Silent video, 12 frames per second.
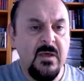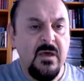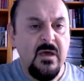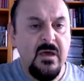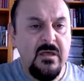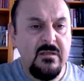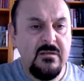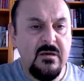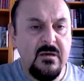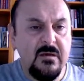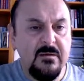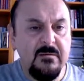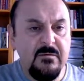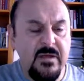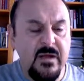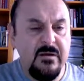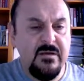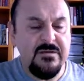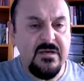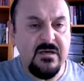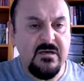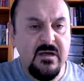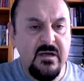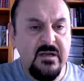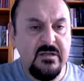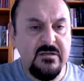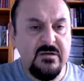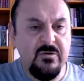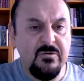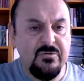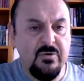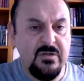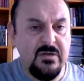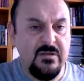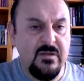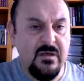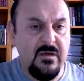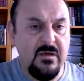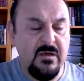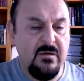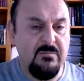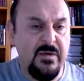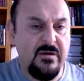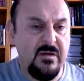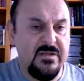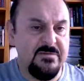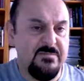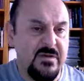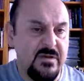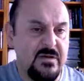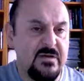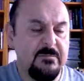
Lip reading: and there is another controlling mechanism here.